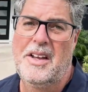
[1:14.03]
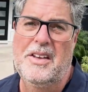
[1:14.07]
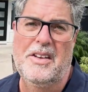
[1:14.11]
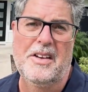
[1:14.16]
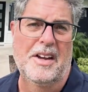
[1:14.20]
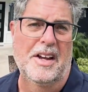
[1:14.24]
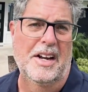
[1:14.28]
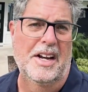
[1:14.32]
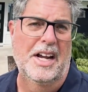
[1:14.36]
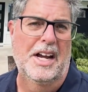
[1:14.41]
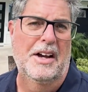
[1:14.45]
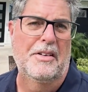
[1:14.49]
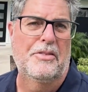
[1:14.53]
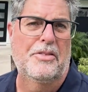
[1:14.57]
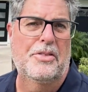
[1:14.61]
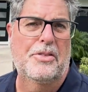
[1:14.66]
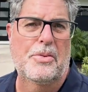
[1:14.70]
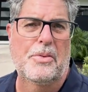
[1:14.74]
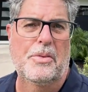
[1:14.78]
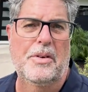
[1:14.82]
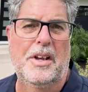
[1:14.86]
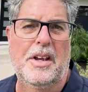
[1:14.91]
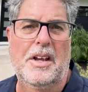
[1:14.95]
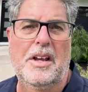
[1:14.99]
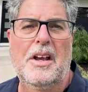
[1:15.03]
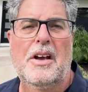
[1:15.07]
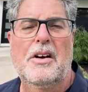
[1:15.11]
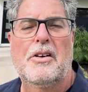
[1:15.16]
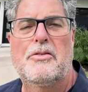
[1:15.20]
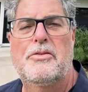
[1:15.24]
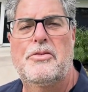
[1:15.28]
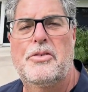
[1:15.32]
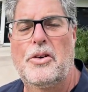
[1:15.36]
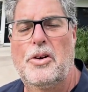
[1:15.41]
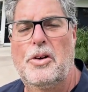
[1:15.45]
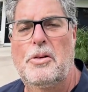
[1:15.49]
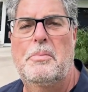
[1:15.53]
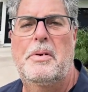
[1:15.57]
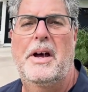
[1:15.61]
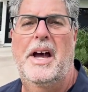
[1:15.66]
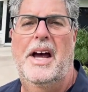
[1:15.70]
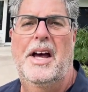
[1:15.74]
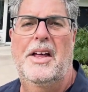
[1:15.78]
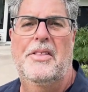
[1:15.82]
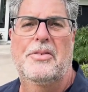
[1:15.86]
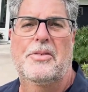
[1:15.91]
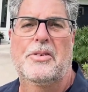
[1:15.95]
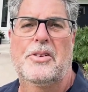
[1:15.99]
You can have three full
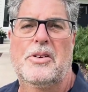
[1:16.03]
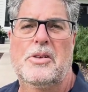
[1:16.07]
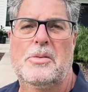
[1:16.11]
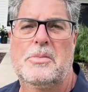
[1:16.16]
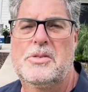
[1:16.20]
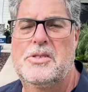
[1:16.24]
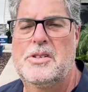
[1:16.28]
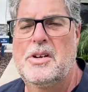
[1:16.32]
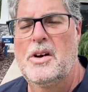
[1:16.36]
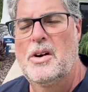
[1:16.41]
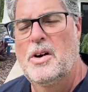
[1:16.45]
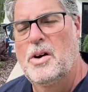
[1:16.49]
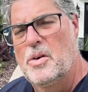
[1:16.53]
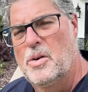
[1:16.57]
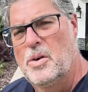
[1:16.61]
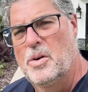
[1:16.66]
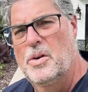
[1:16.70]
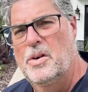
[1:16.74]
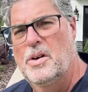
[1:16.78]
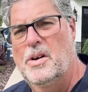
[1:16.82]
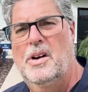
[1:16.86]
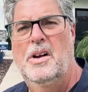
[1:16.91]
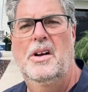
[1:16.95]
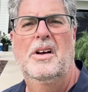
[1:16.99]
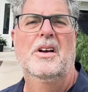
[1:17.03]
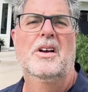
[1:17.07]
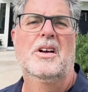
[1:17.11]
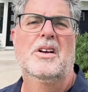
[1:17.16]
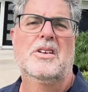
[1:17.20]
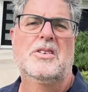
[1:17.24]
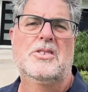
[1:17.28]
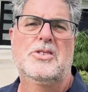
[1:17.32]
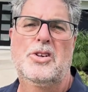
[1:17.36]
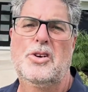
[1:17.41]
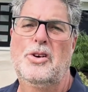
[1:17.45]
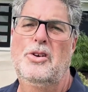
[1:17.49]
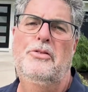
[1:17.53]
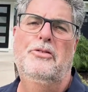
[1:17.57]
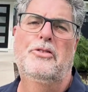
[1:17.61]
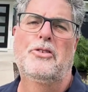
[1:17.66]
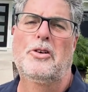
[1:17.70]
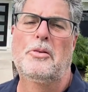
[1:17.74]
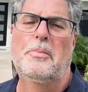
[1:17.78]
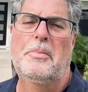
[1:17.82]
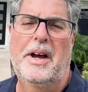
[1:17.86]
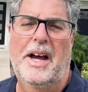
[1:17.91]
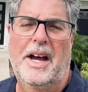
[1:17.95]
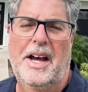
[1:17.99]
bathrooms or two
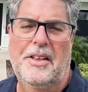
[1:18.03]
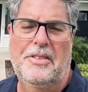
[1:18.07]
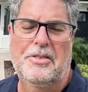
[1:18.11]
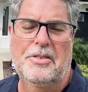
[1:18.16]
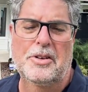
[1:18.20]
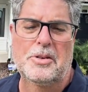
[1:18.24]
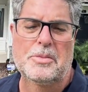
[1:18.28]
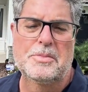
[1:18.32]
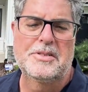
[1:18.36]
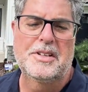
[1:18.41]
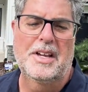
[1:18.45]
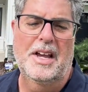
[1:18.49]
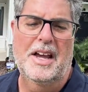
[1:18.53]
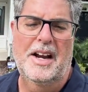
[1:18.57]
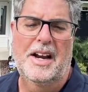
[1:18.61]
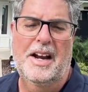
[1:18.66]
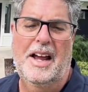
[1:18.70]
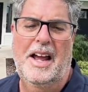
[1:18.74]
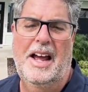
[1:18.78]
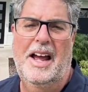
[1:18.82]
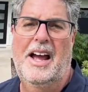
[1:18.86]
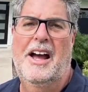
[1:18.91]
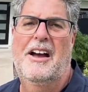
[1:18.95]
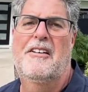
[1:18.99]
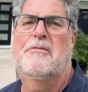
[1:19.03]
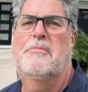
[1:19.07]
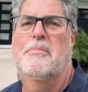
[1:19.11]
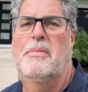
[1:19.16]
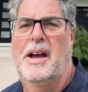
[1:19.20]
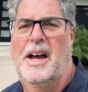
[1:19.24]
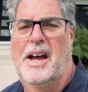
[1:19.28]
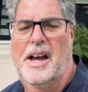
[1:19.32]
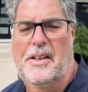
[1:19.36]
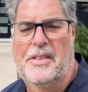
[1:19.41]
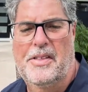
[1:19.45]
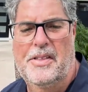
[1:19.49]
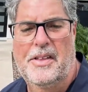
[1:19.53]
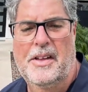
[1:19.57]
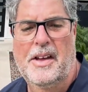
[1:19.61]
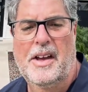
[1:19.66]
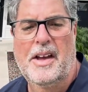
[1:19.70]
full bathrooms and a half bath.